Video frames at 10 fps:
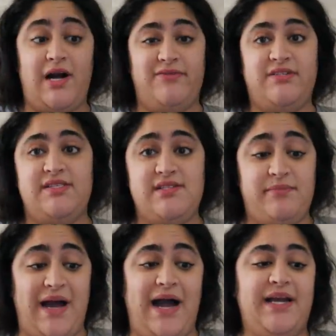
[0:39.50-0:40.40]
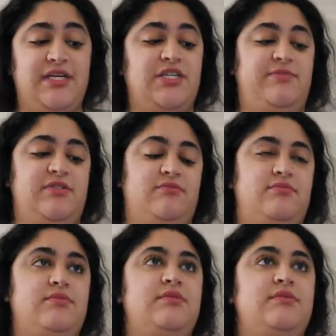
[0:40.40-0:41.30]
have to send a package I've
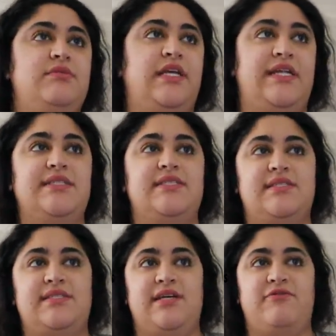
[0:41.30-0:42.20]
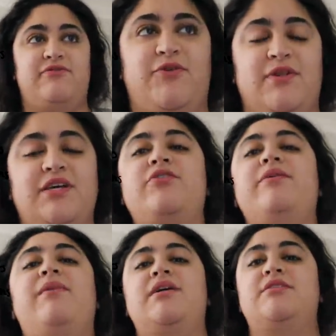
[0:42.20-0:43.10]
been needing to send for
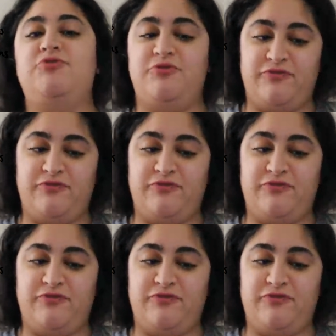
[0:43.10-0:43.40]
literally months to a